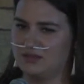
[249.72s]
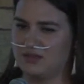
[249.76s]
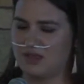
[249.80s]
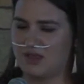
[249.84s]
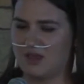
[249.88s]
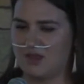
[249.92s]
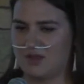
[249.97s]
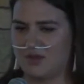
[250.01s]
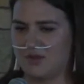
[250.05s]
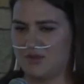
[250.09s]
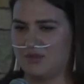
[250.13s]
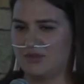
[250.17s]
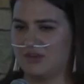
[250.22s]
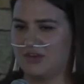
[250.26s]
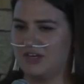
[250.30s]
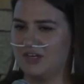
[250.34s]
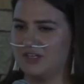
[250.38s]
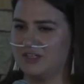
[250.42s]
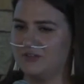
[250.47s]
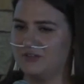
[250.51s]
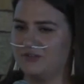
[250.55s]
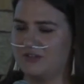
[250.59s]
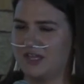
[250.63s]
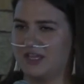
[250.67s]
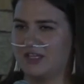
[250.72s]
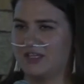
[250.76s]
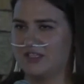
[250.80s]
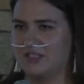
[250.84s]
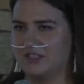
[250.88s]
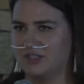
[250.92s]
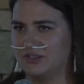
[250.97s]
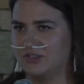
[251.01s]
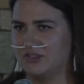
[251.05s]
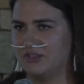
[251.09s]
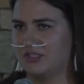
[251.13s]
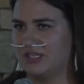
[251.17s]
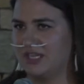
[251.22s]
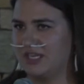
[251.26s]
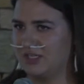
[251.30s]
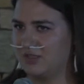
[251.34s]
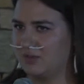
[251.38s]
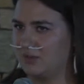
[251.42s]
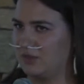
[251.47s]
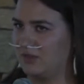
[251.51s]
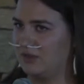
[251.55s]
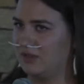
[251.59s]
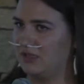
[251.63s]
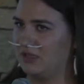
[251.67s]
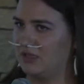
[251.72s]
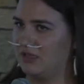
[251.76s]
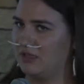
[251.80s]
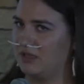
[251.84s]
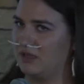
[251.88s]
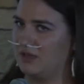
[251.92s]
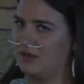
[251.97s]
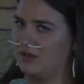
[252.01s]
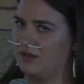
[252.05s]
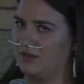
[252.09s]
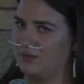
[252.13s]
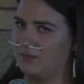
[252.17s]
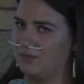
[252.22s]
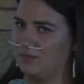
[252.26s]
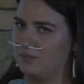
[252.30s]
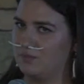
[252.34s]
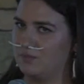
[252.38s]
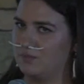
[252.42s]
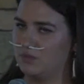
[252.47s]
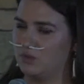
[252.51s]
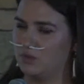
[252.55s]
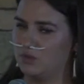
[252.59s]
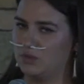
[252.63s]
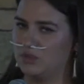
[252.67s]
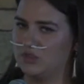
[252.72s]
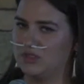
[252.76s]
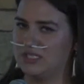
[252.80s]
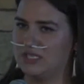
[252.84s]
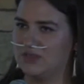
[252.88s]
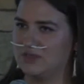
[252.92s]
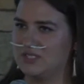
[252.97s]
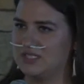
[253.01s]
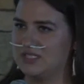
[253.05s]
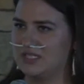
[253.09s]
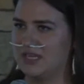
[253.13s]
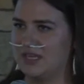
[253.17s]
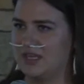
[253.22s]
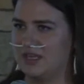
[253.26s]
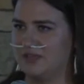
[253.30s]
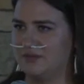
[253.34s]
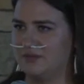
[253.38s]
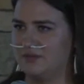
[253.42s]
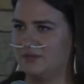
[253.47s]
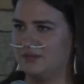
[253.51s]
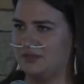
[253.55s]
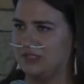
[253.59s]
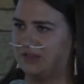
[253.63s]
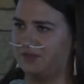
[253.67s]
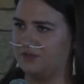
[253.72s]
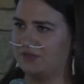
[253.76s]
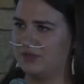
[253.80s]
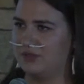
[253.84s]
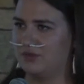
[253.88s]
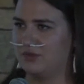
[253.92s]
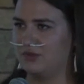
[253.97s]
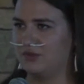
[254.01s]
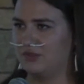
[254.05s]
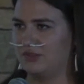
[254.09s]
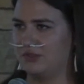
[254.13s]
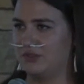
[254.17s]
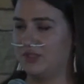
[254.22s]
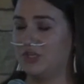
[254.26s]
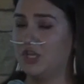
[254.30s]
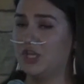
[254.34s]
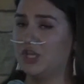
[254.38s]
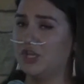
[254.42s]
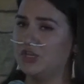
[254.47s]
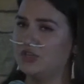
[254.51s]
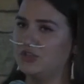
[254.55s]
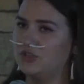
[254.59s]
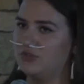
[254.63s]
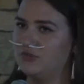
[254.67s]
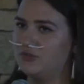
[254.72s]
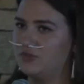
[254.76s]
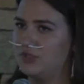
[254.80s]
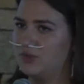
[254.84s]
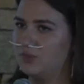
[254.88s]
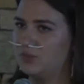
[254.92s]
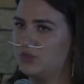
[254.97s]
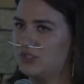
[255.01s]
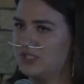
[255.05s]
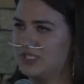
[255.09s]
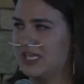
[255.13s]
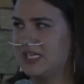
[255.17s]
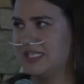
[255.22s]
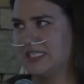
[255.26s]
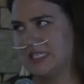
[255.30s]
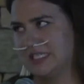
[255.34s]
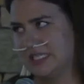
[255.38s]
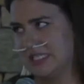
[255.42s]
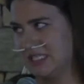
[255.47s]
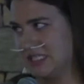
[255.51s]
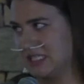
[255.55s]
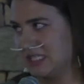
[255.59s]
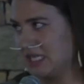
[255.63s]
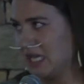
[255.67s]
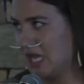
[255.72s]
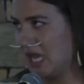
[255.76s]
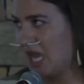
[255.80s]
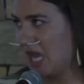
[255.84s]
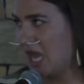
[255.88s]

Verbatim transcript: uh, the artifact can connect with the um, world outside, even though they're UV protected.